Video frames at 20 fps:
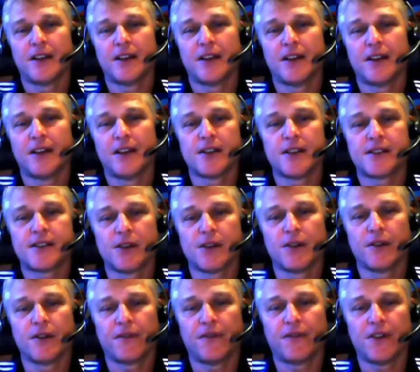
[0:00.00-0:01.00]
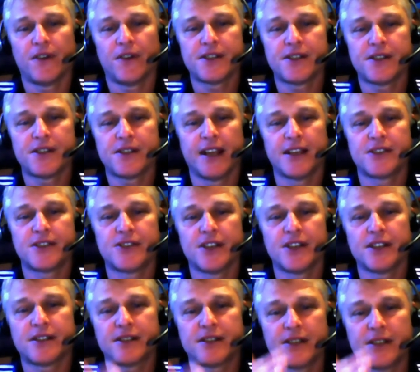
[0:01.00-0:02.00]
Jordan. So the first thing is
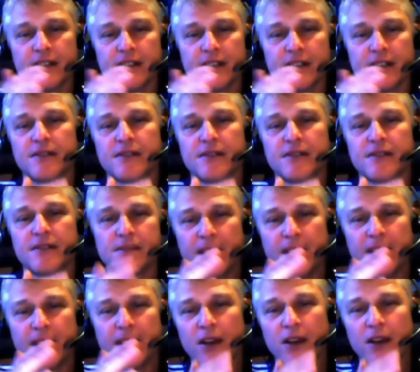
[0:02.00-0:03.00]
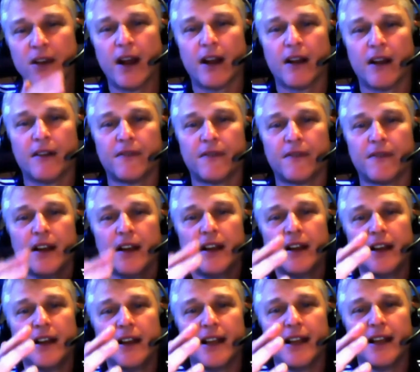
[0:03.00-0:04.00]
just being aware of
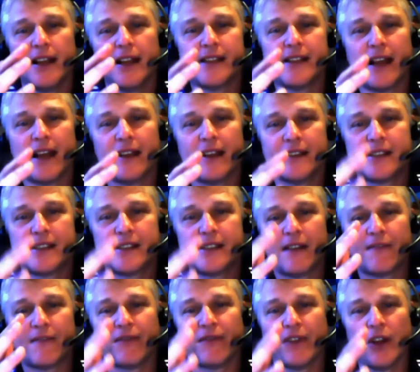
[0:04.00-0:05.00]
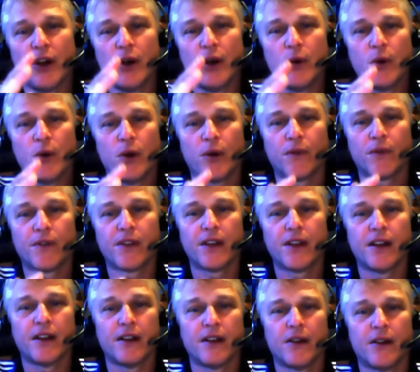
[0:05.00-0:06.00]
is that flow over
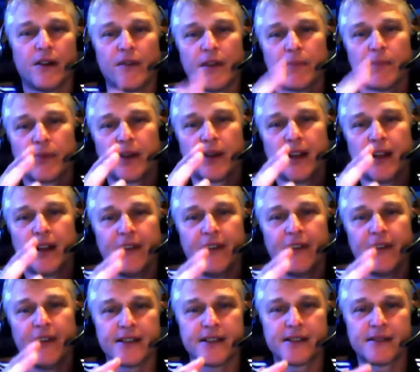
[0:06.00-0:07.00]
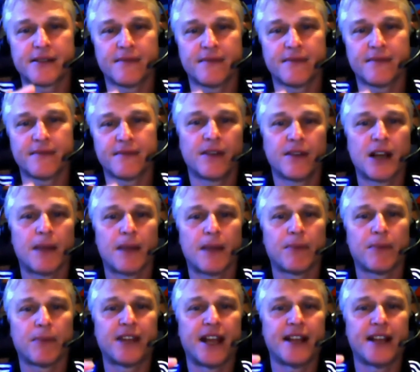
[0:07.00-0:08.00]
the previous
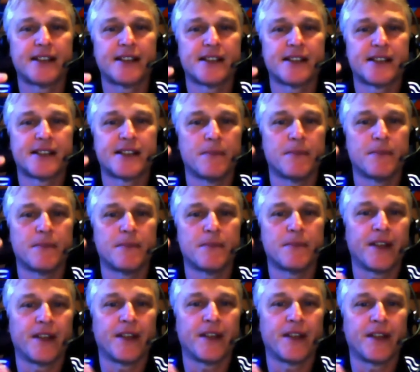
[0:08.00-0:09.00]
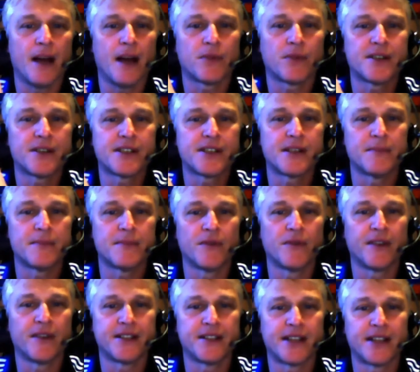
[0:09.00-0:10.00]
couple of days, is it moving up or is it
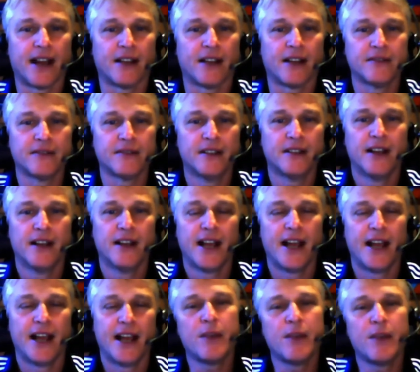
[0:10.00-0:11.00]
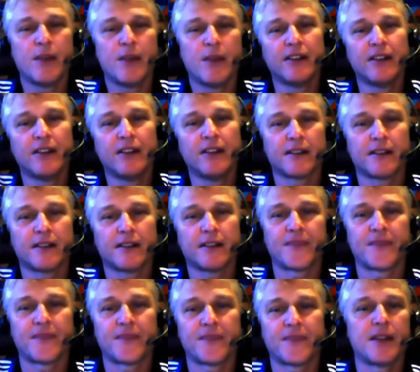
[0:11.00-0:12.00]
moving down? And then we look
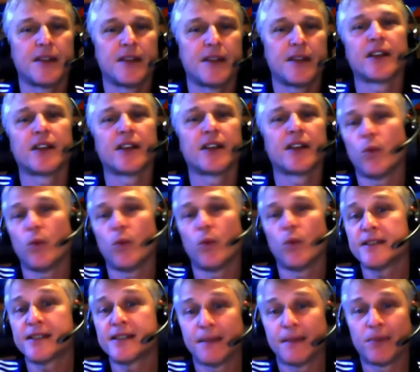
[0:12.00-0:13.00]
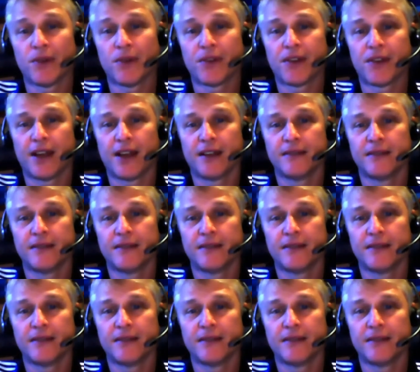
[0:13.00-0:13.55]
at one simple thing.